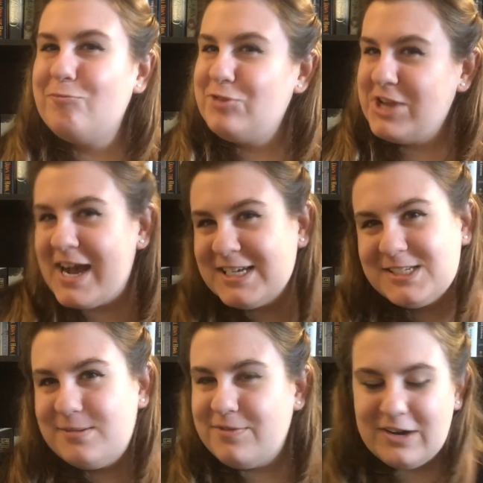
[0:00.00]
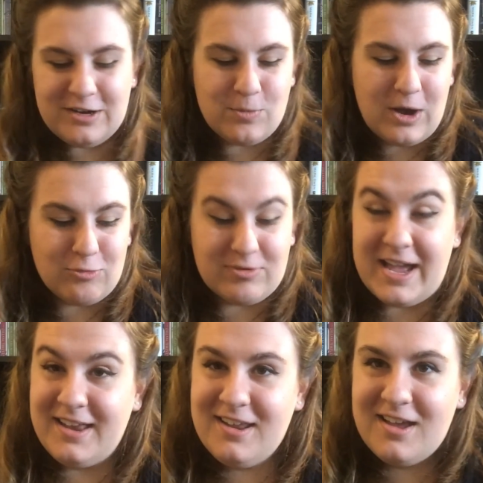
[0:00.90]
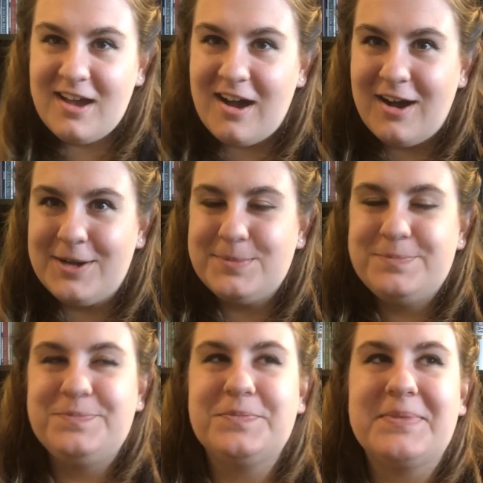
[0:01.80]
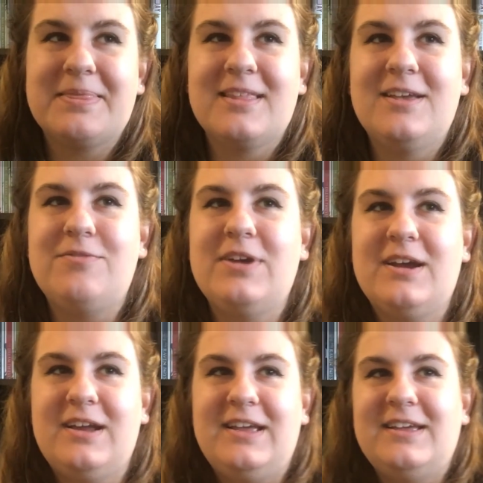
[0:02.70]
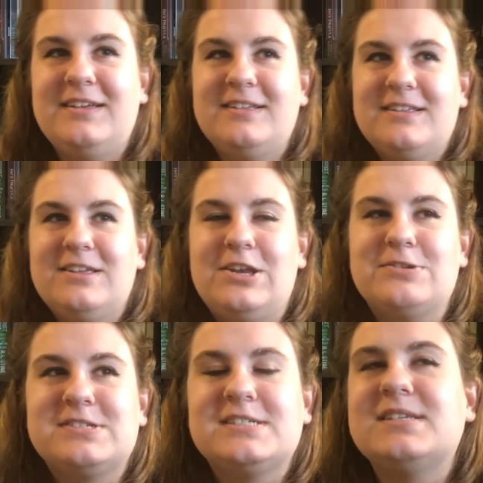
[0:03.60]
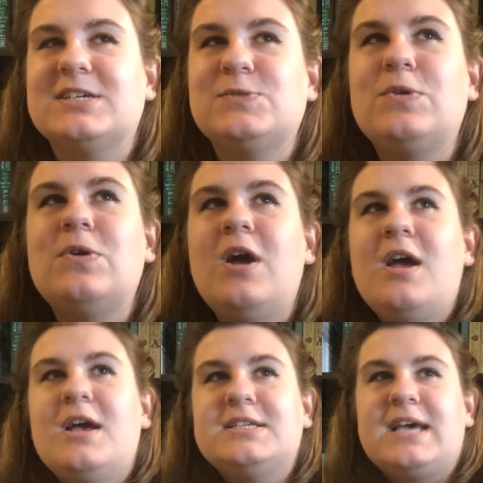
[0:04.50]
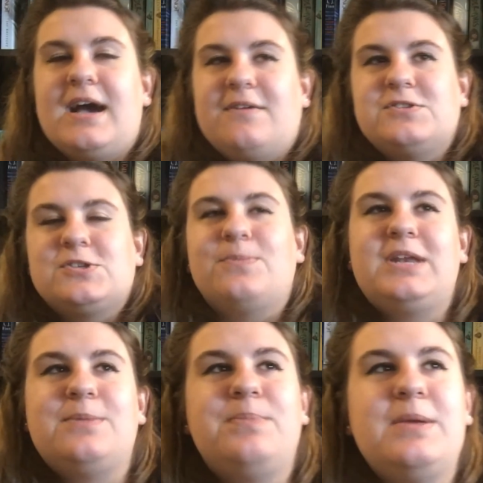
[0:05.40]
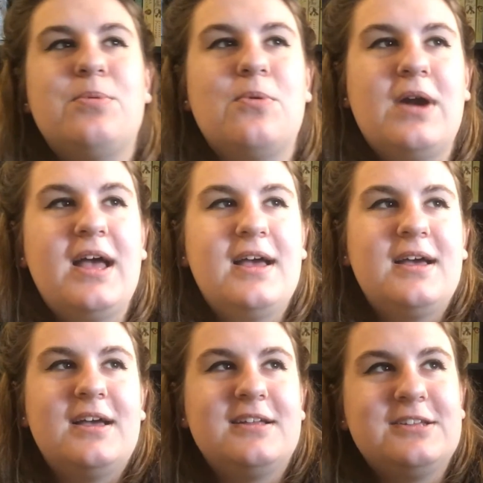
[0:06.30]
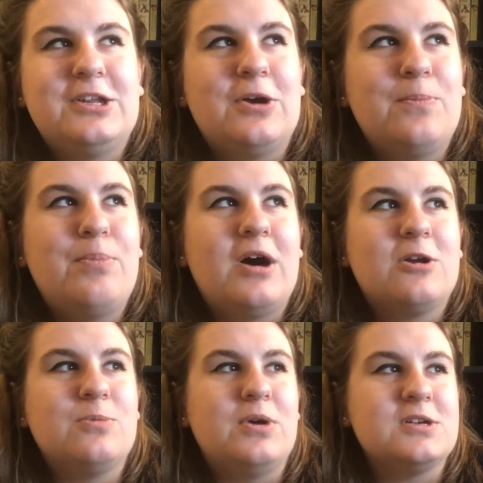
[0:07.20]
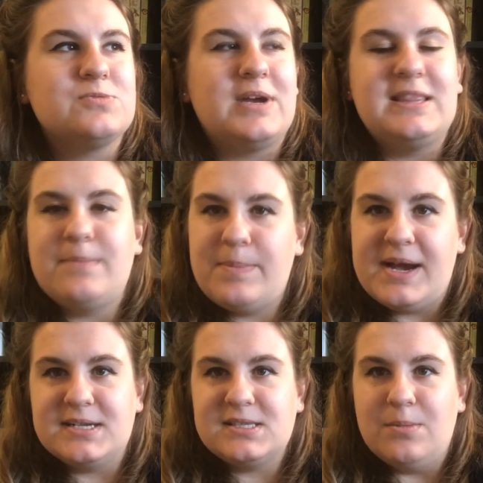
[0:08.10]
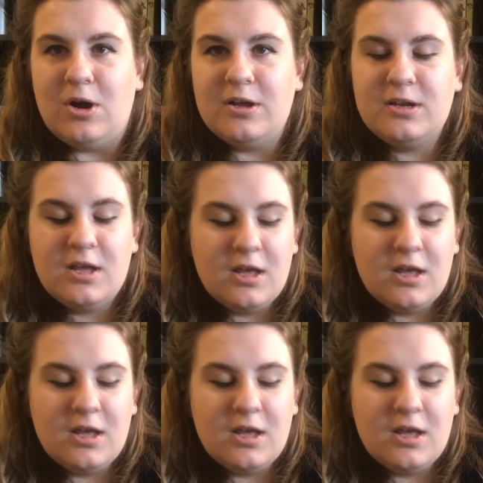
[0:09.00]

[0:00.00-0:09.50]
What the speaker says: she has to be very well read, and very, successful to have so many people, bought her books, read them, and passed them on.